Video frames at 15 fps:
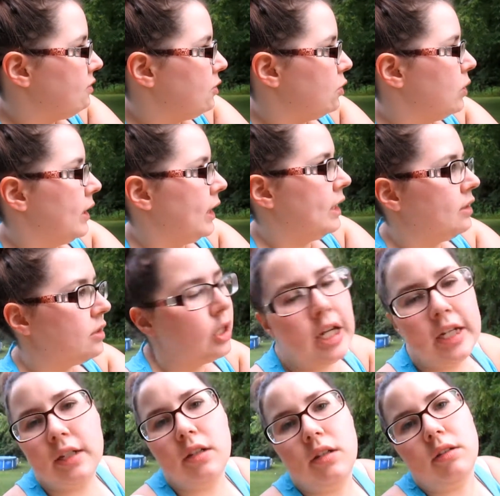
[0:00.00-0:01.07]
full again, so I
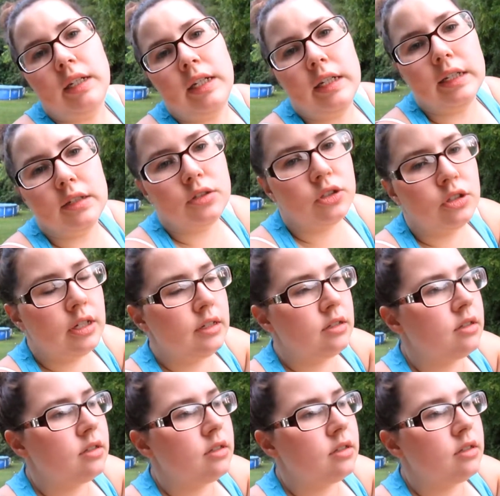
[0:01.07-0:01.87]
had to delete yesterday's